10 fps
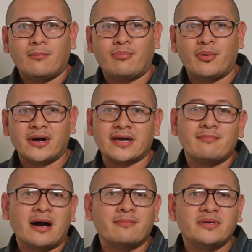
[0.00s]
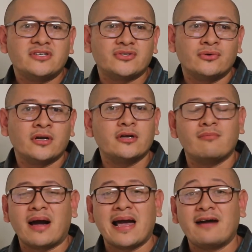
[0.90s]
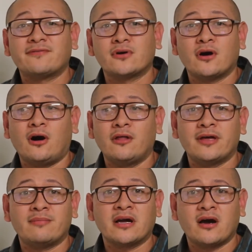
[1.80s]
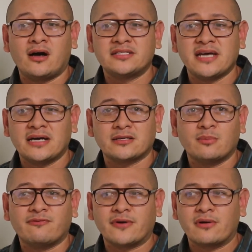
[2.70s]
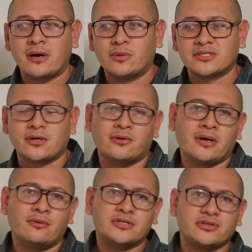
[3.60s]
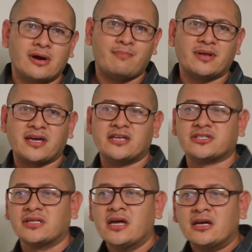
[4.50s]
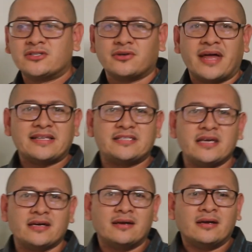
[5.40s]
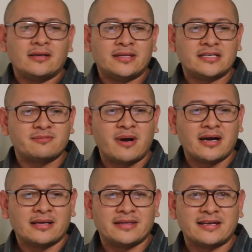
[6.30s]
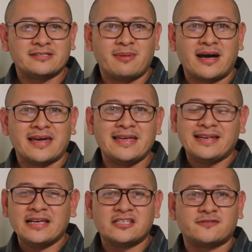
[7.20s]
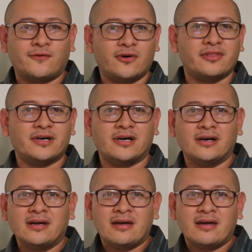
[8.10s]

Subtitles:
it might be sooner. You might have to call them and contact them and figure out what's going on with your application. So that's it. That's my hit list for the